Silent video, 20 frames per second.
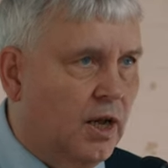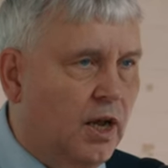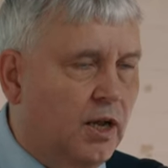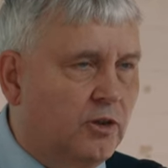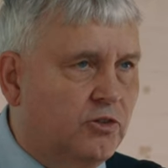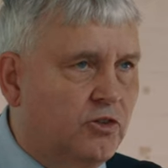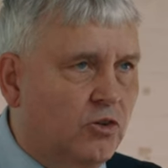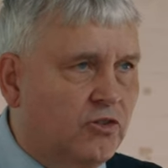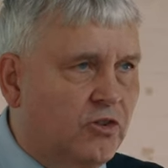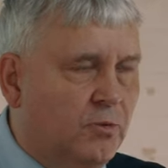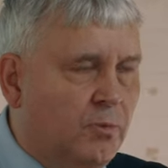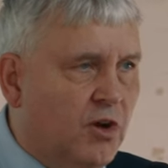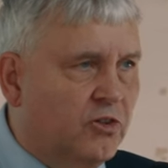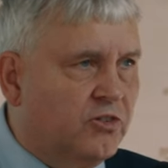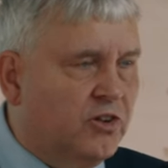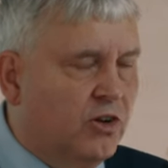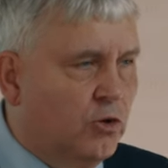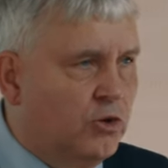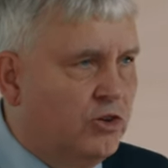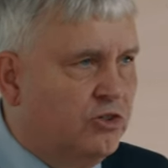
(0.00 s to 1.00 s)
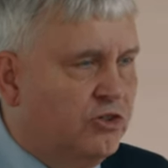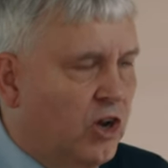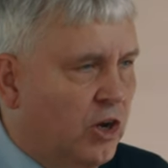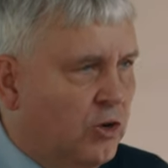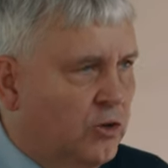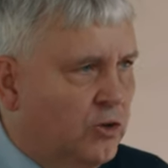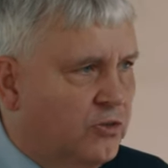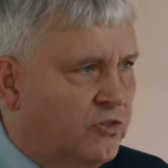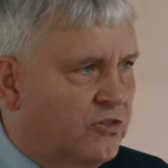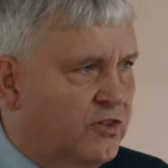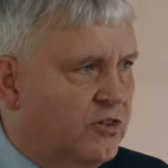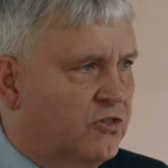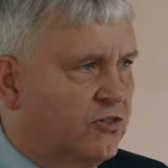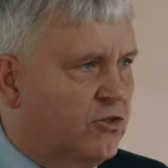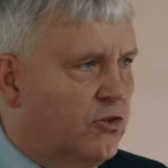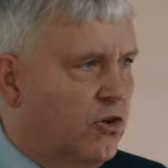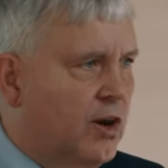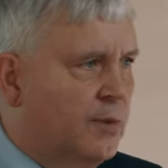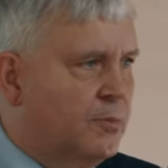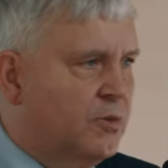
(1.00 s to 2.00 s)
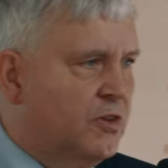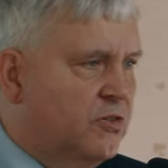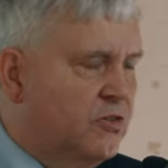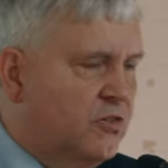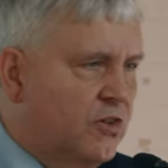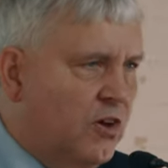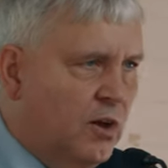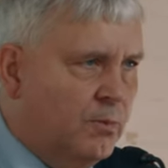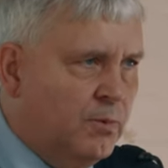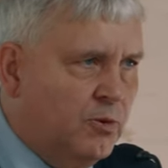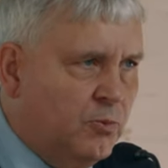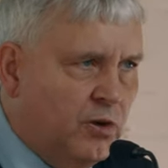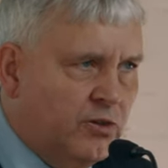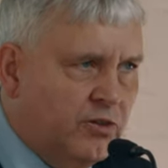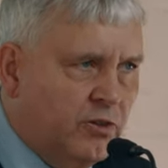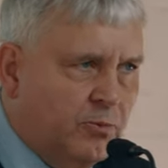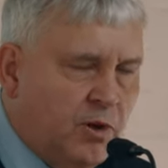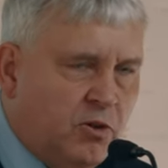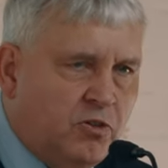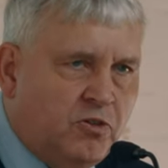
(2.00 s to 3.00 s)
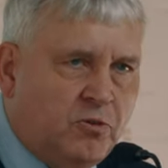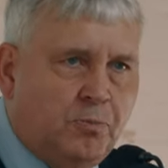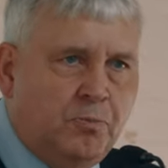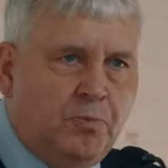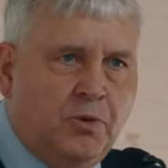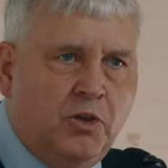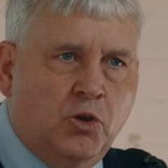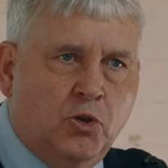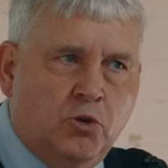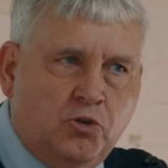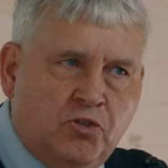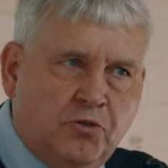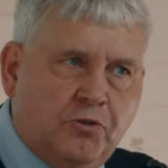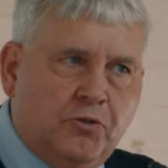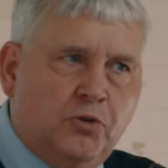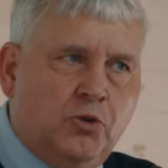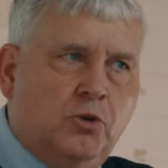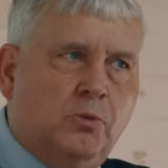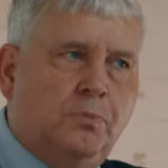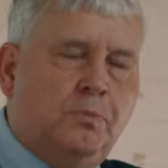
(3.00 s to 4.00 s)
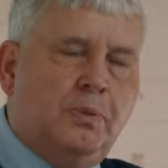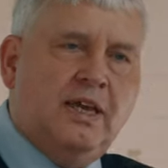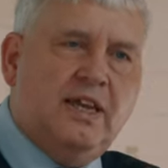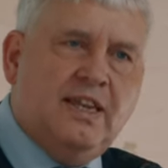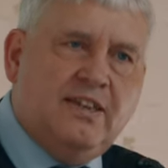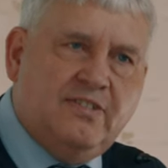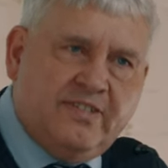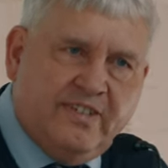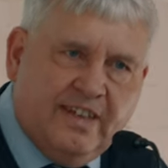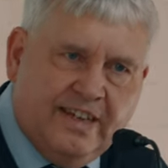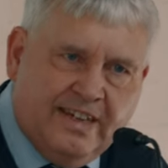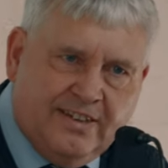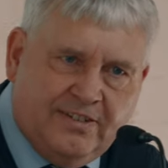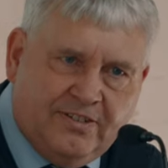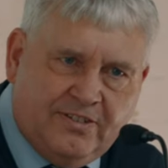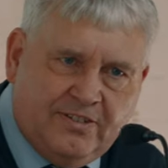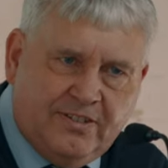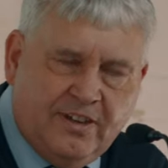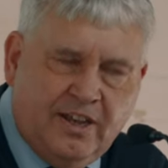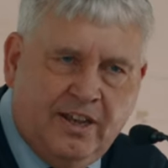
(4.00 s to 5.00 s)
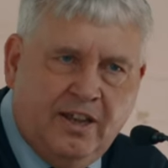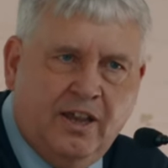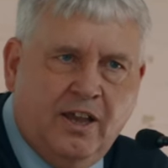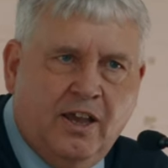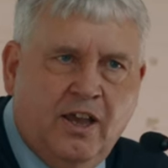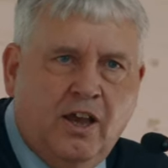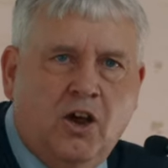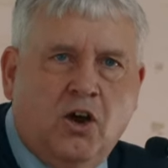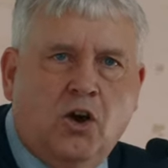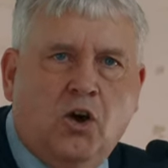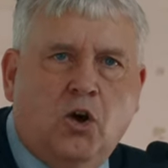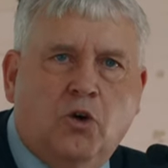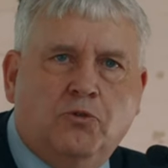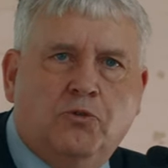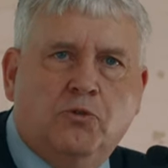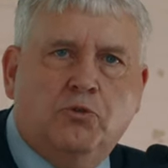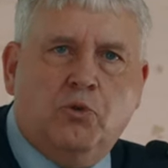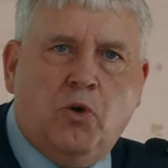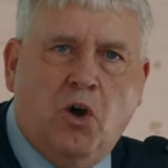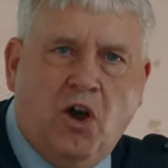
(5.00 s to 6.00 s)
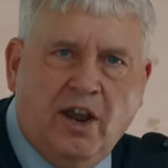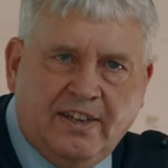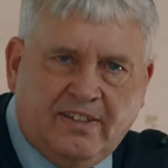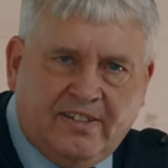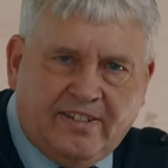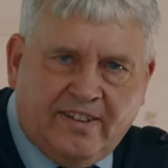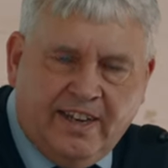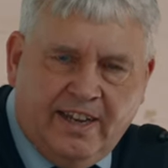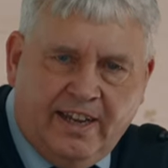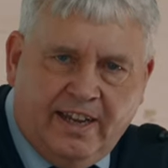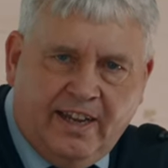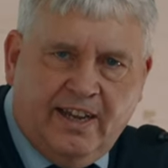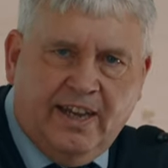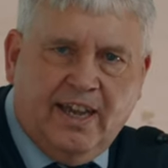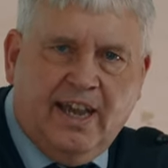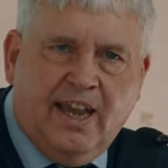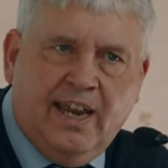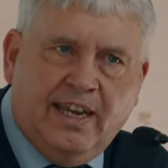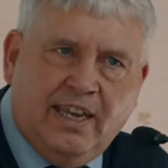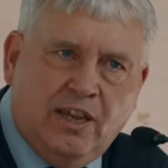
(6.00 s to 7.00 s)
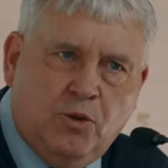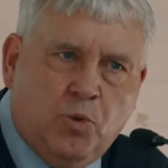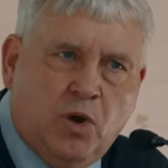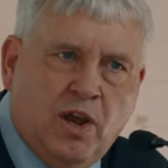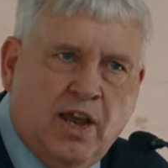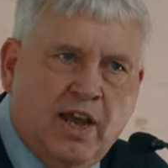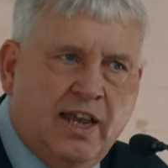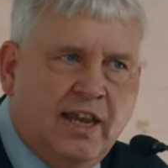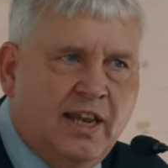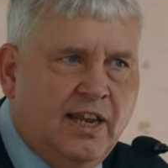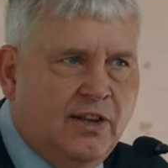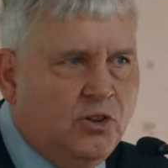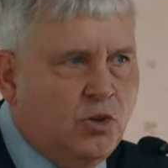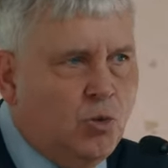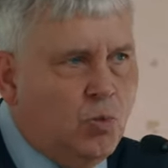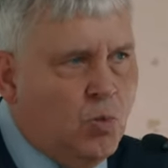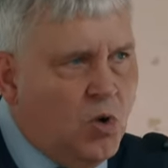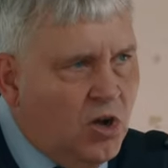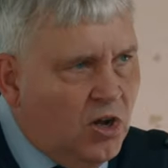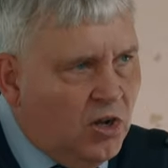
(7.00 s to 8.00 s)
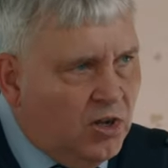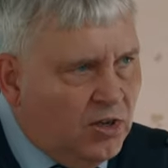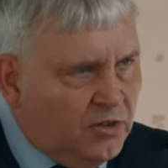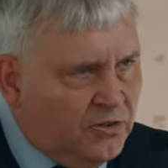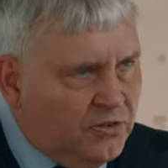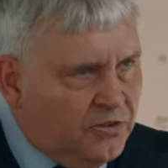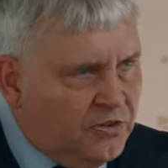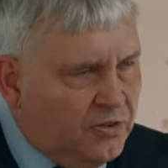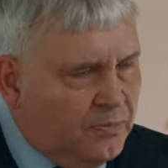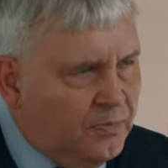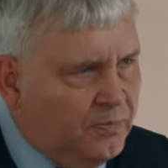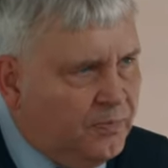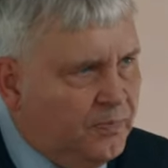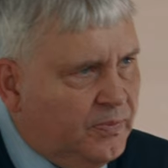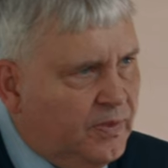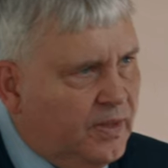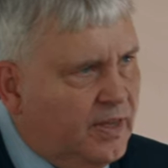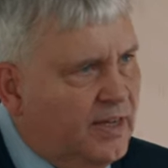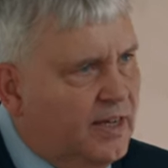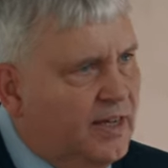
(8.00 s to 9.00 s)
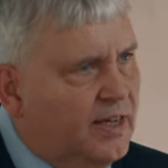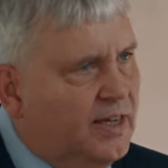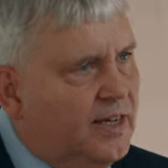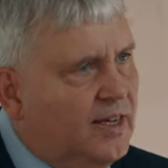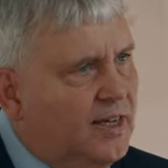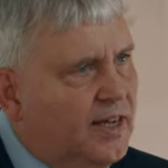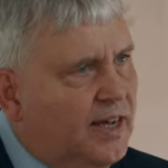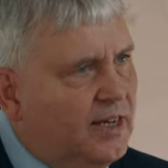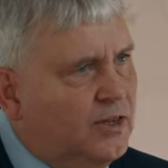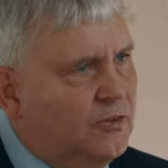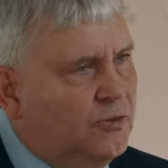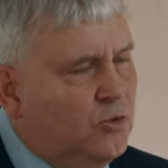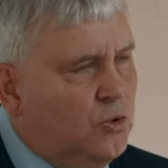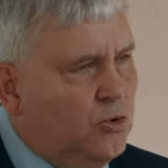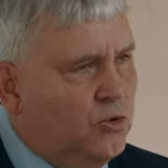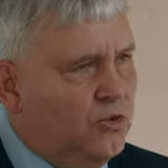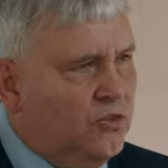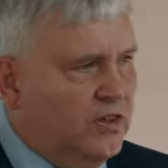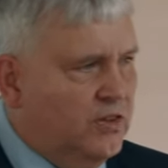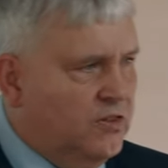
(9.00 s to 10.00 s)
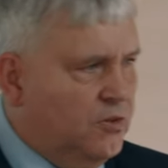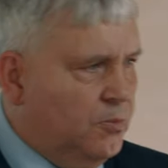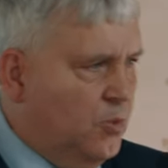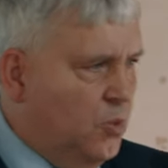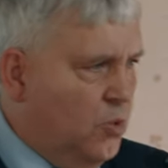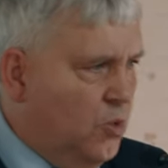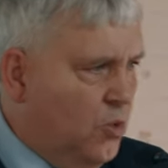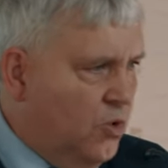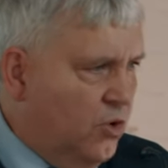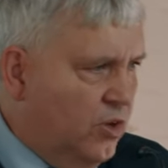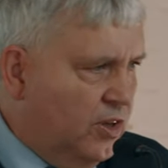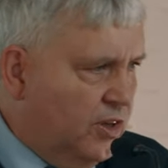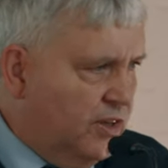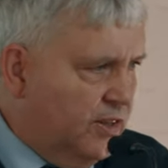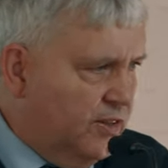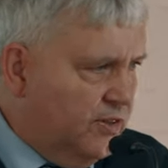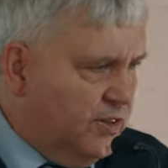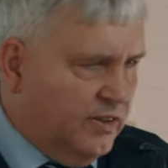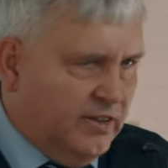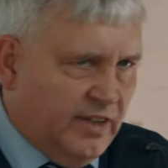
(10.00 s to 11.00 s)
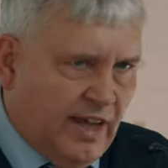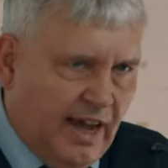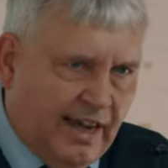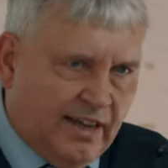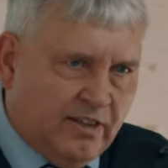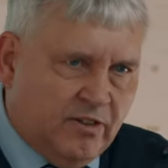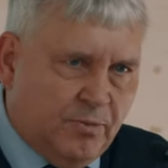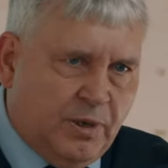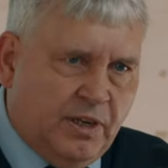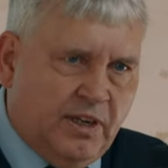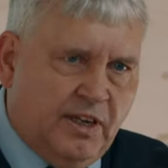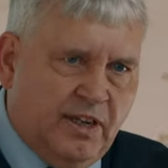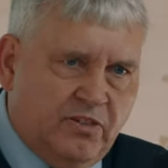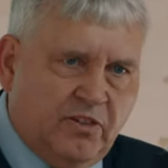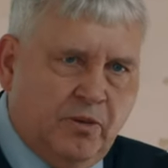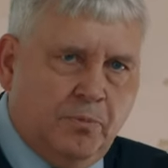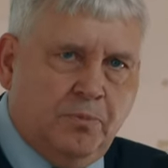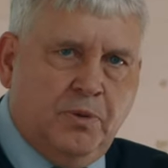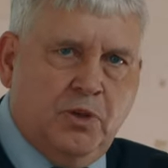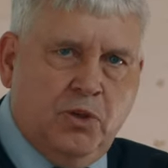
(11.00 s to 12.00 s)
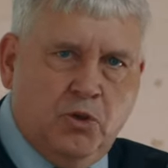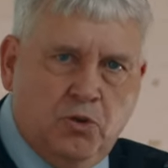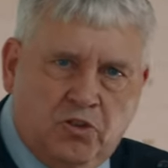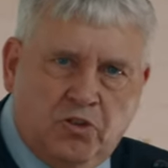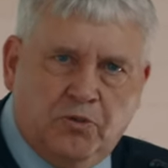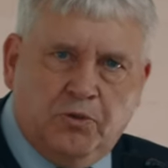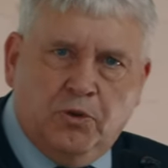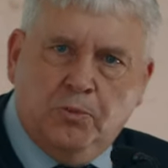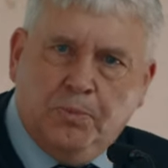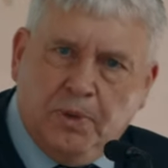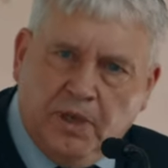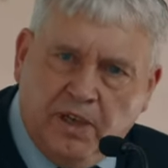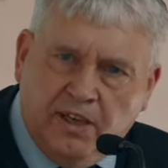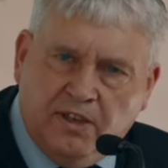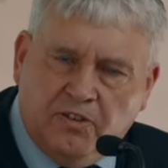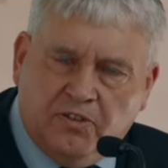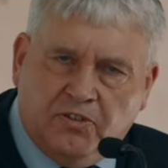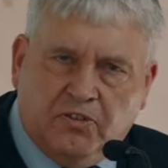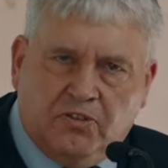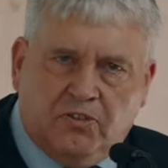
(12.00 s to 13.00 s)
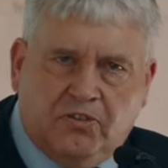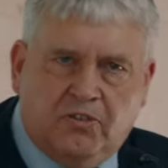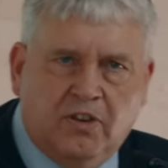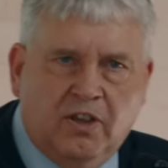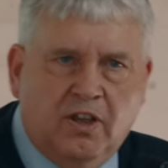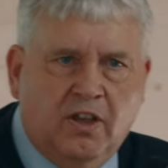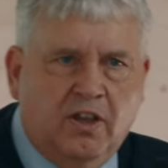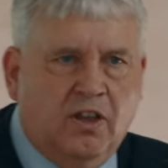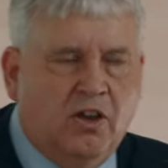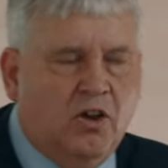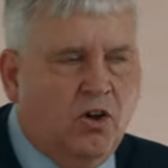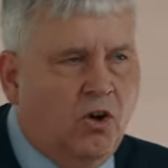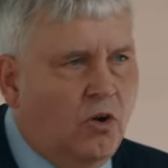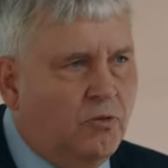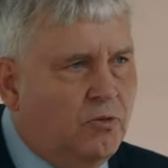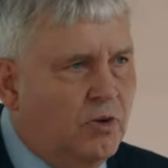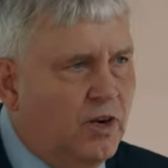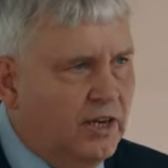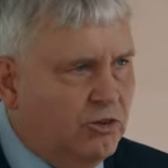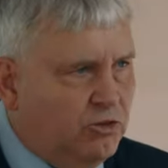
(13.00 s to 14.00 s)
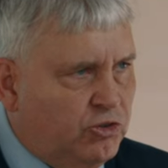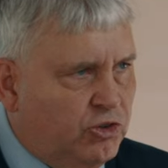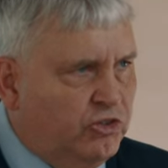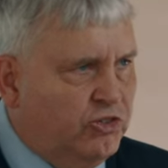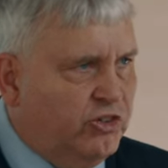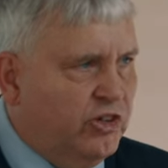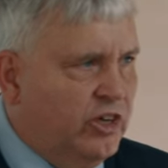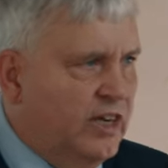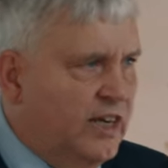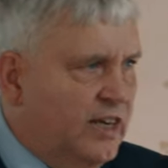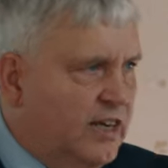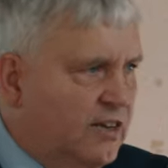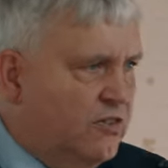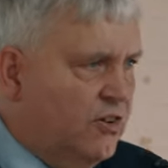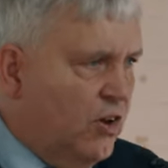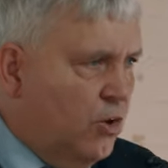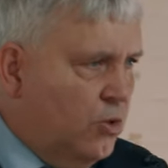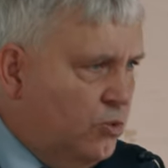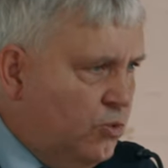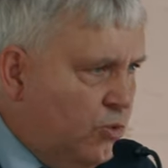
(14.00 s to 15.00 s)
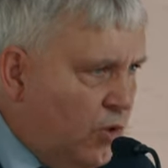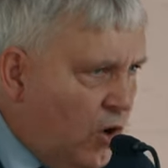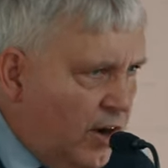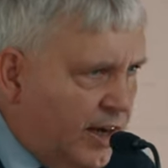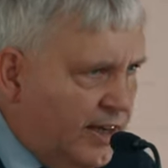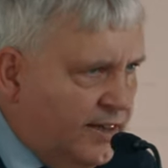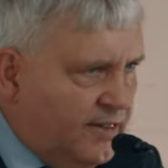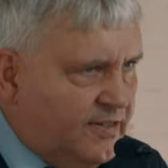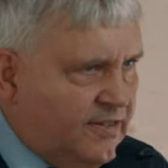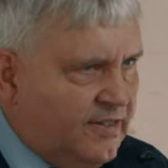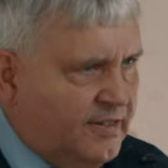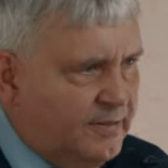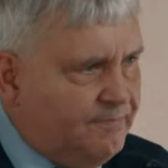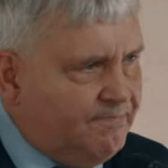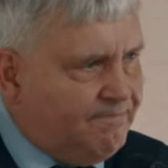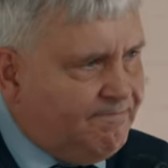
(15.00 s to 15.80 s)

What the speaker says: Dr. Martin Lloyd-Jones described this psalm as one of the most beautiful pieces of writing anywhere in the world. And of course, it's more than that, but it is a beautiful piece of literature in its own right.